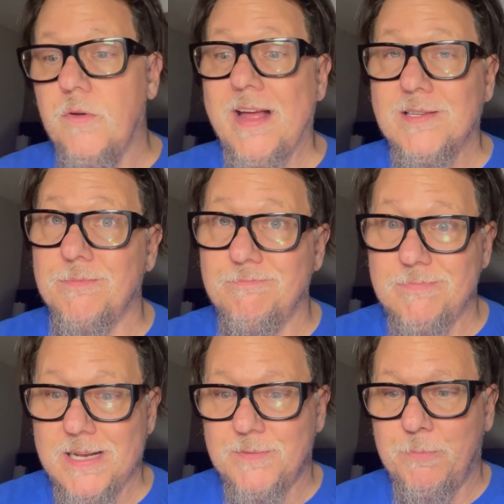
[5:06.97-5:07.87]
That's
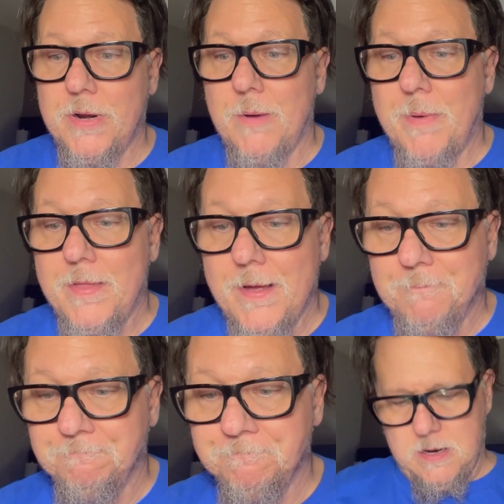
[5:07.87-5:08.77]
put out by
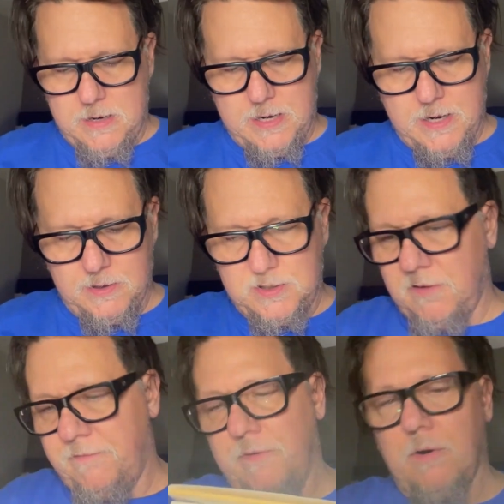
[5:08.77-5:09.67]
them. Here's
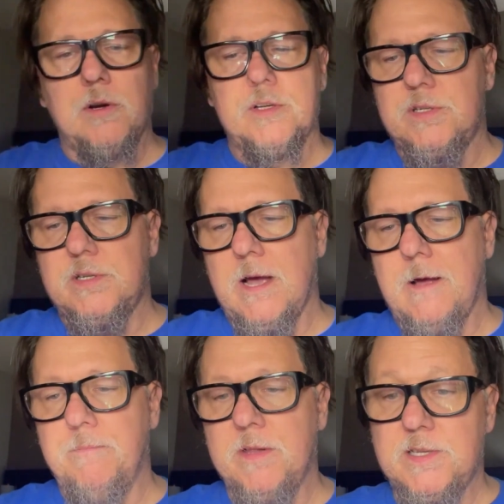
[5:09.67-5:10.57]
the first.
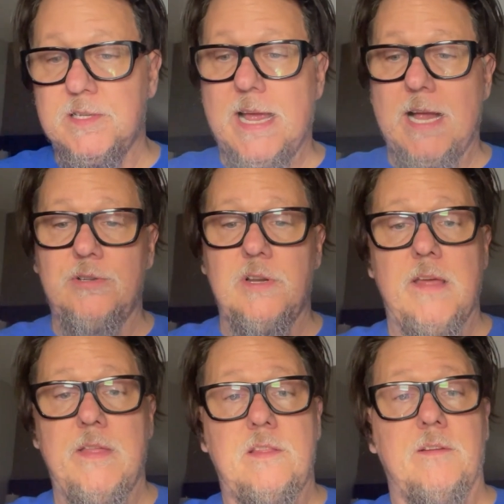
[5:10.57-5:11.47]
This is actually,
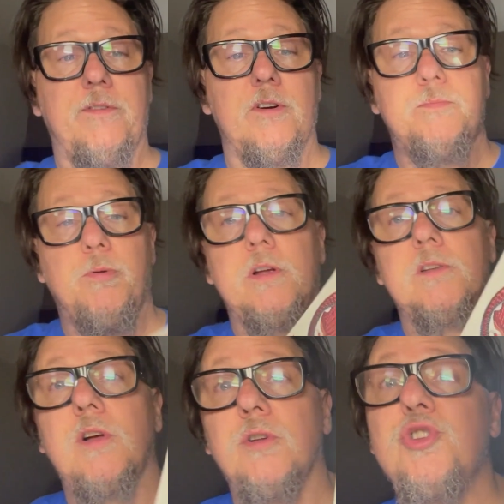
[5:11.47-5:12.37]
I think, the first book.
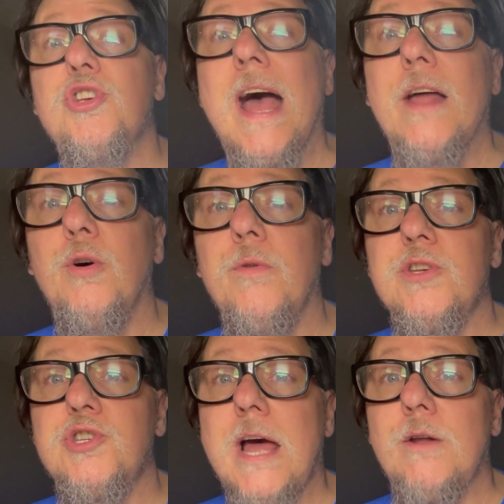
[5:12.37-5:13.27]
It's called The Shadow of
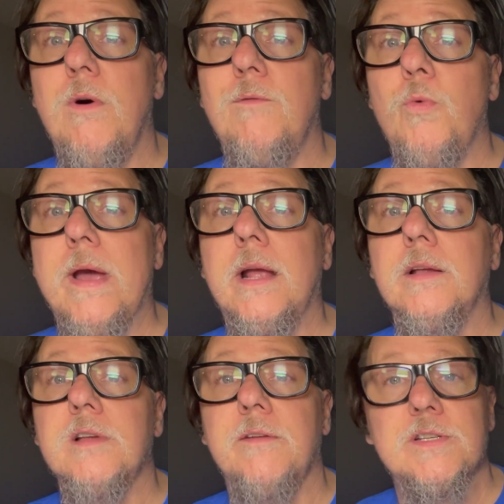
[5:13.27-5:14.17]

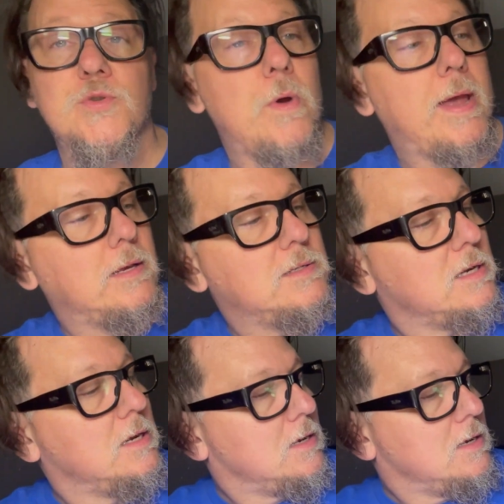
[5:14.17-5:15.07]
His Wings,
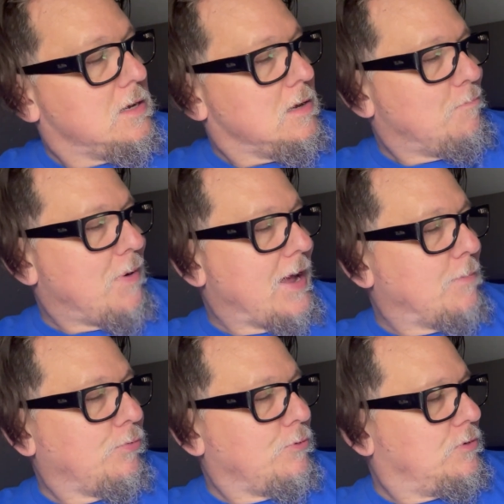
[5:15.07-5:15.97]
by
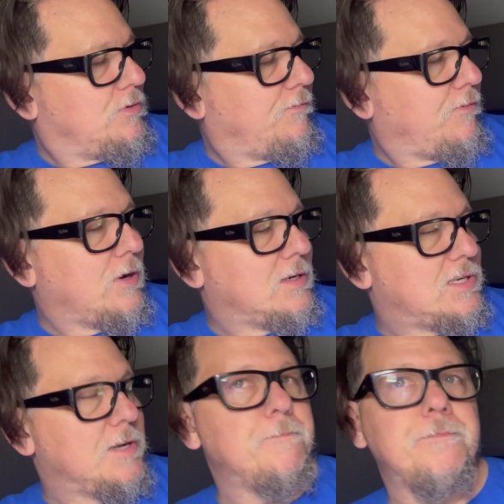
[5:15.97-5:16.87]
Bruce
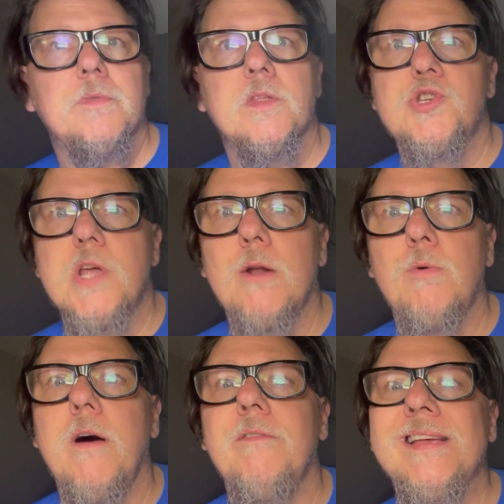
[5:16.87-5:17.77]
Ferguson. The
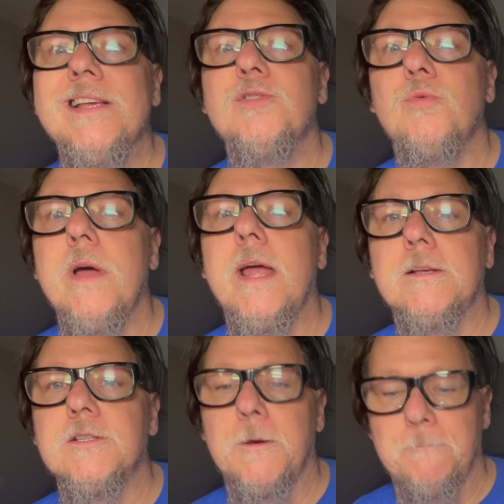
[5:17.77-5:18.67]
Shadow of His
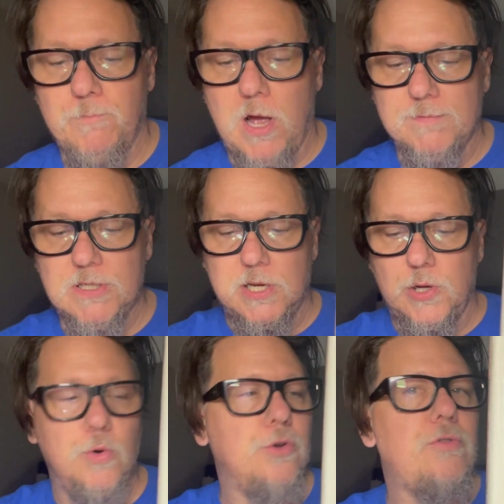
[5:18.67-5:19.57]
Wings. So obviously,
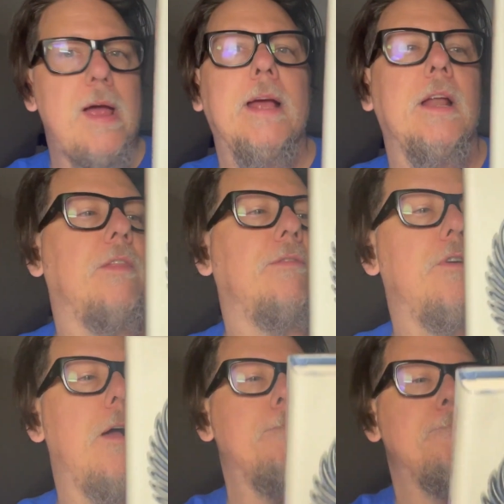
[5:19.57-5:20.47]
cool dragon on the
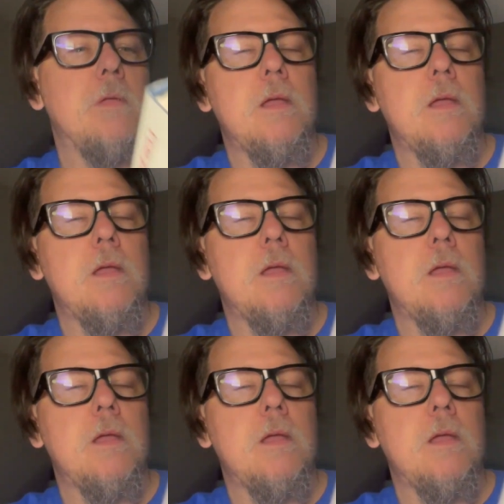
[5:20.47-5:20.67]
front.